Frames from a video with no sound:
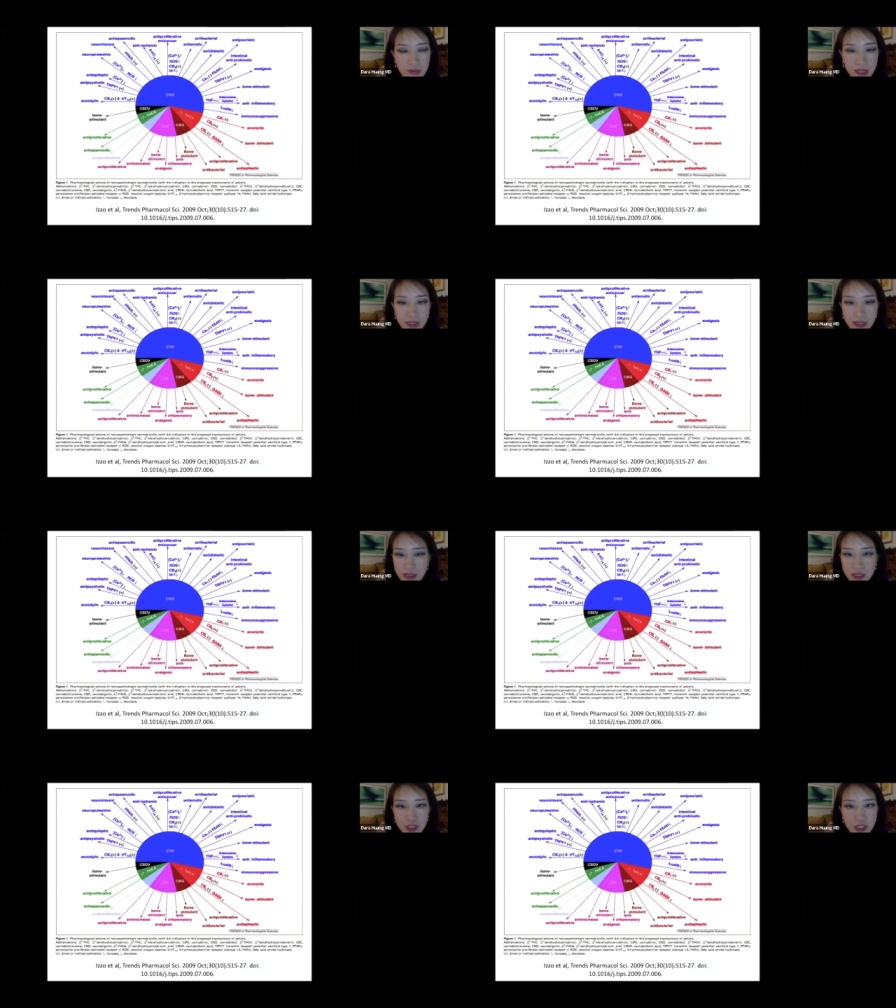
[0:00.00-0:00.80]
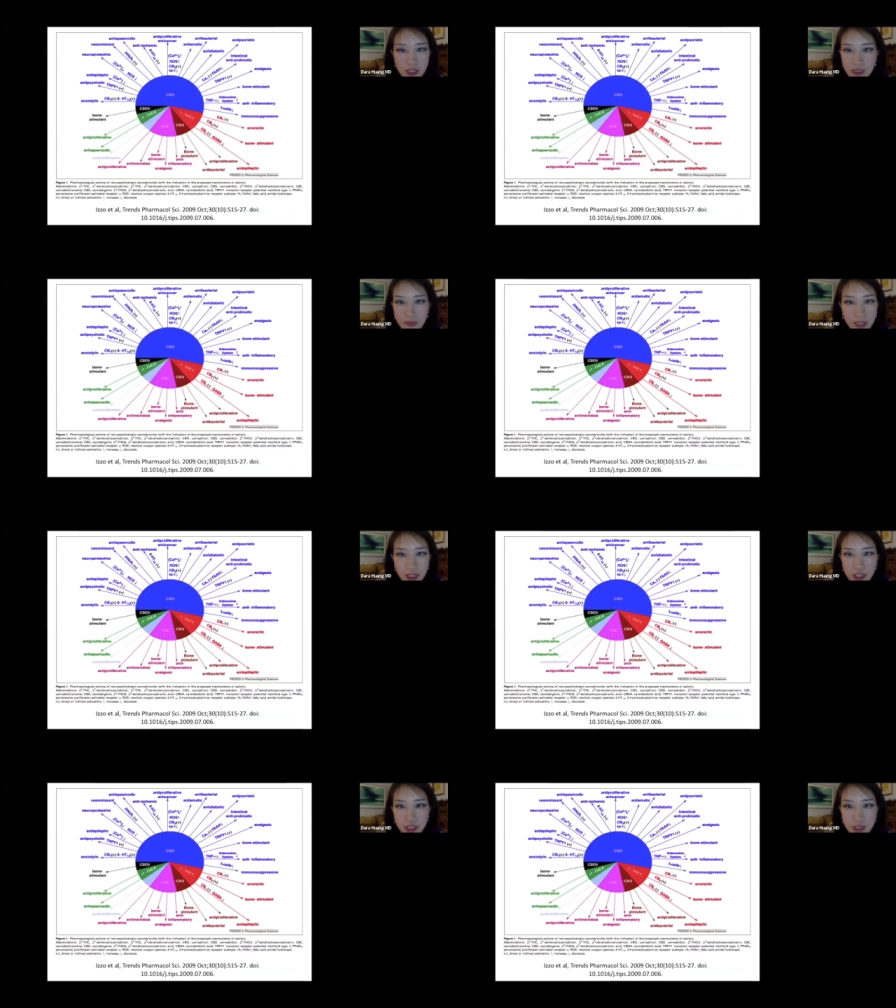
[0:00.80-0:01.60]
And this is just a
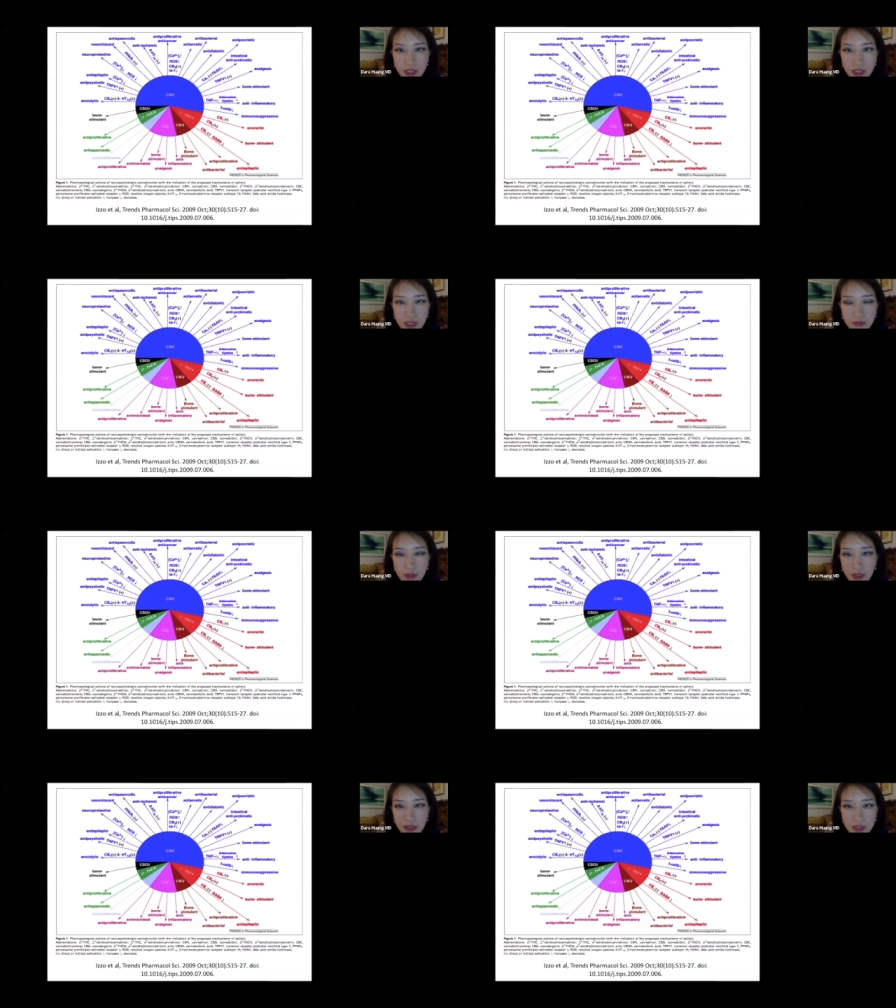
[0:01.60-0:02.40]
depiction of all the